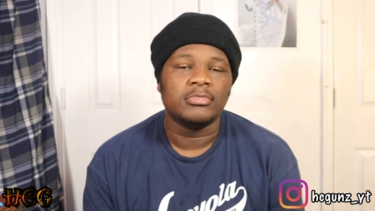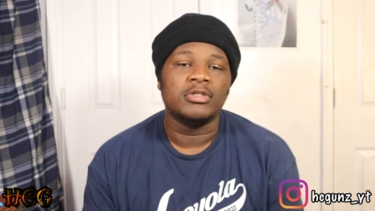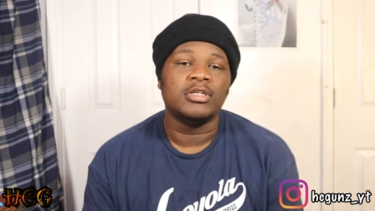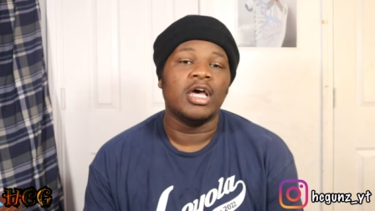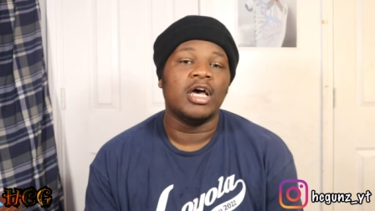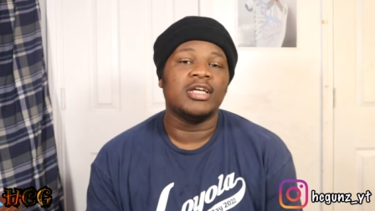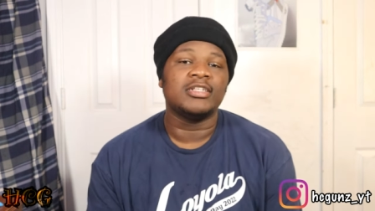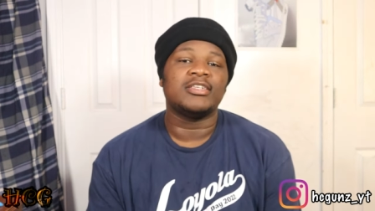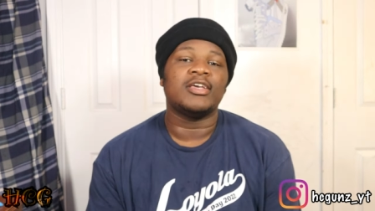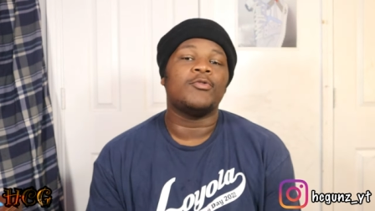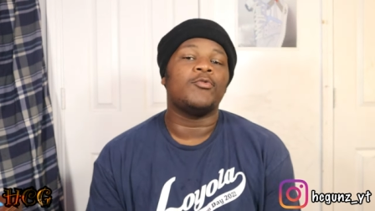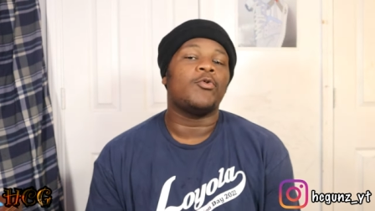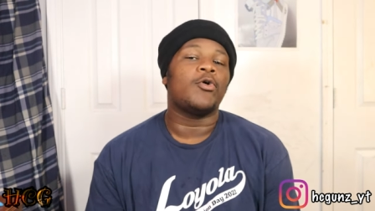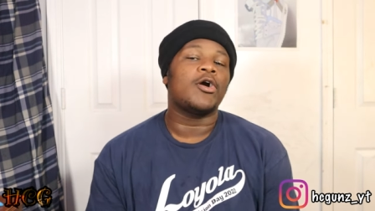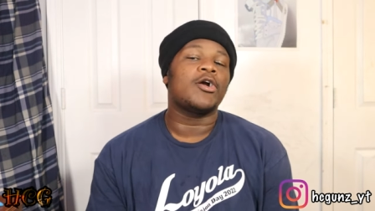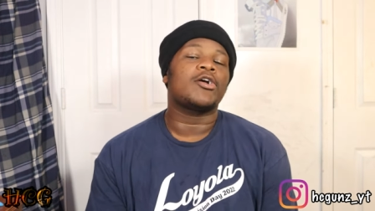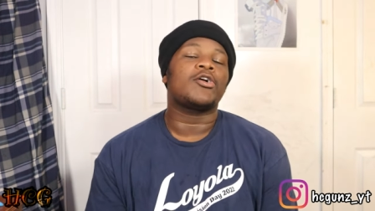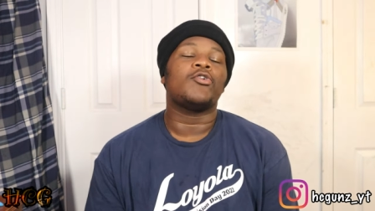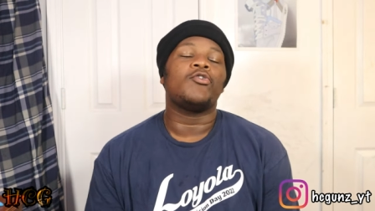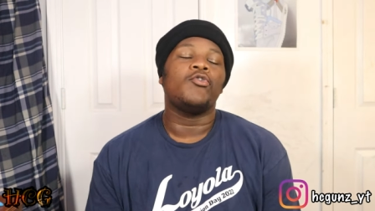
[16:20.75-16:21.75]
doesn't
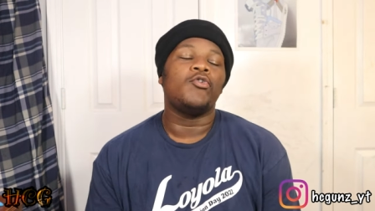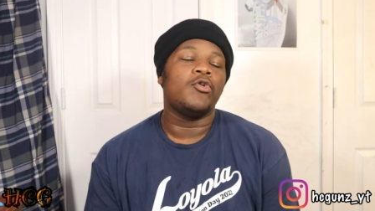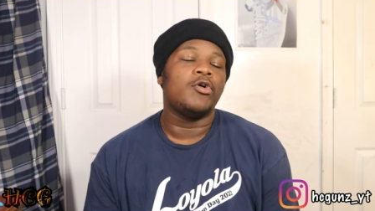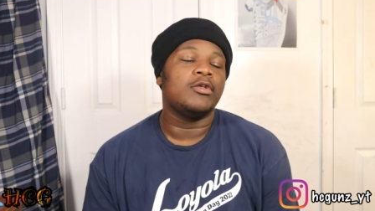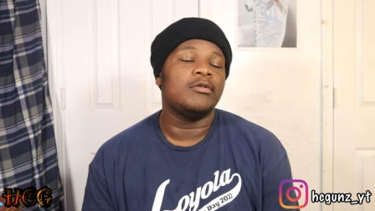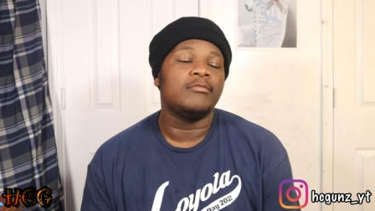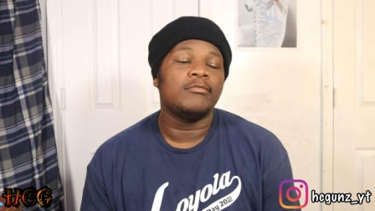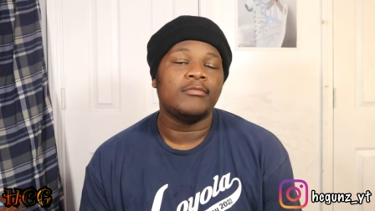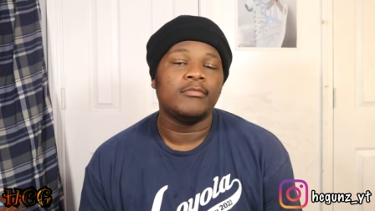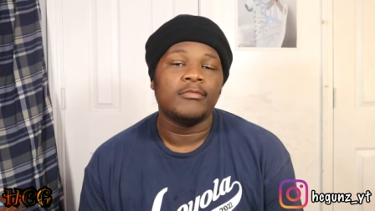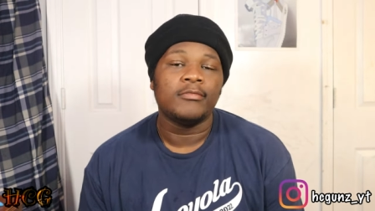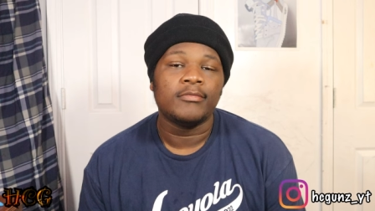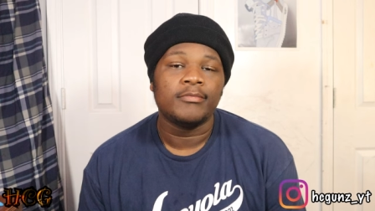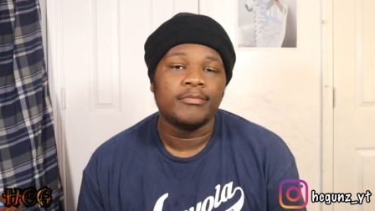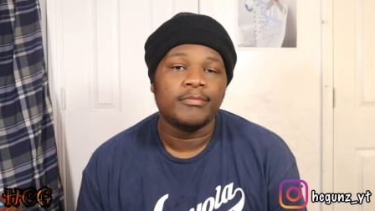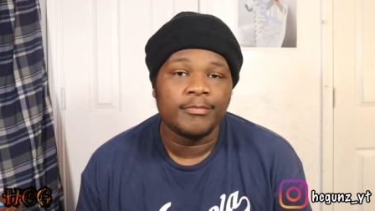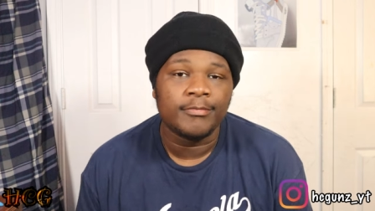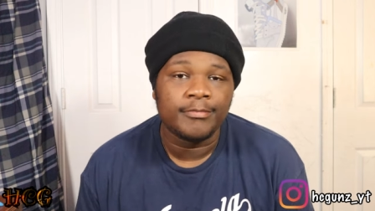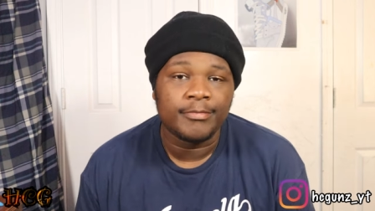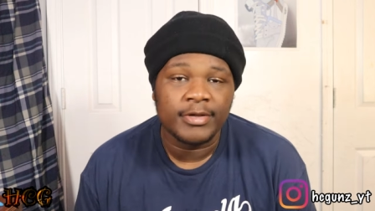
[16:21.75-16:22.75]
work on
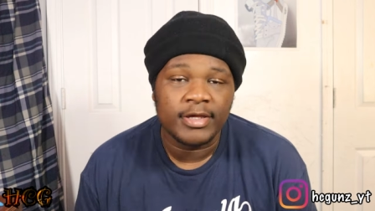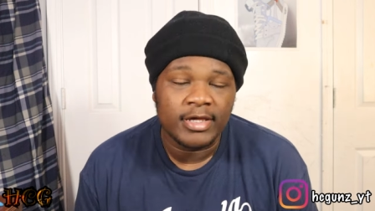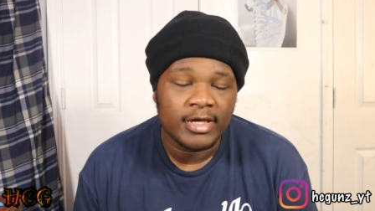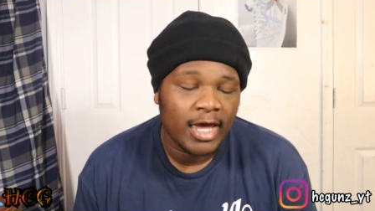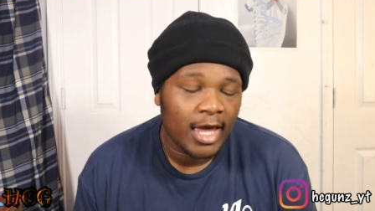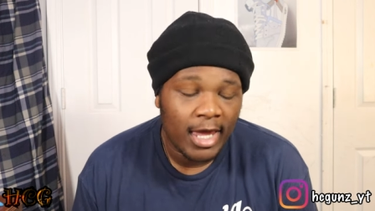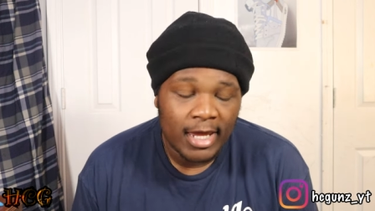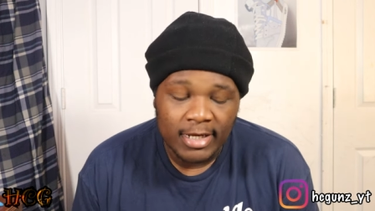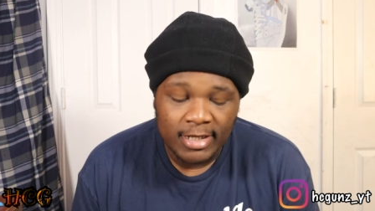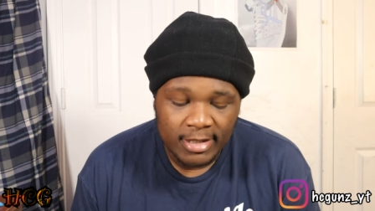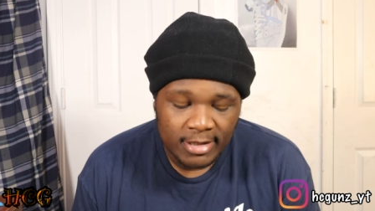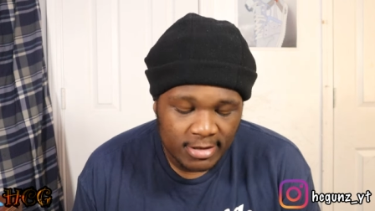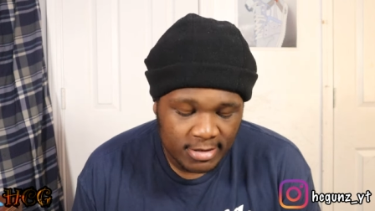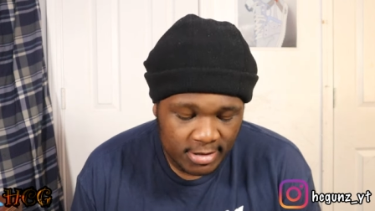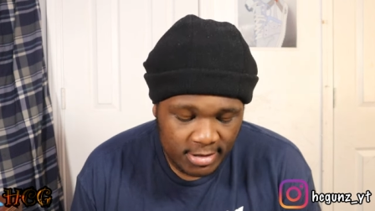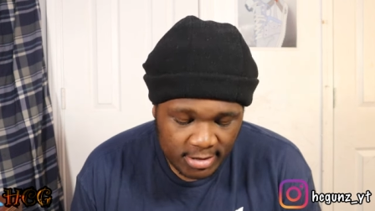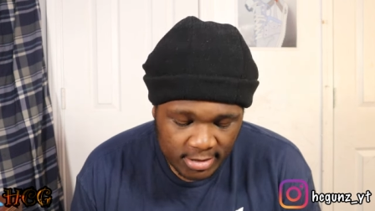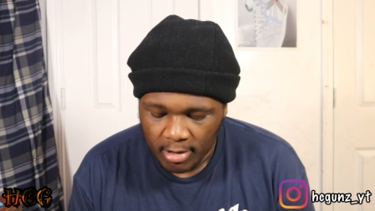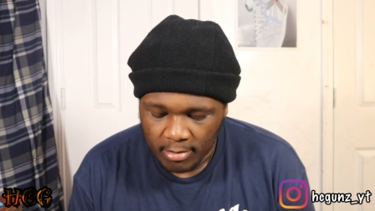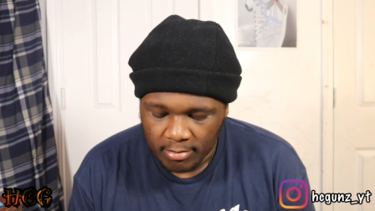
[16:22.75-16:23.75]

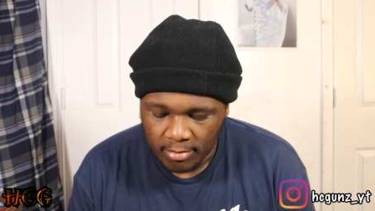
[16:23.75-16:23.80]
P80s.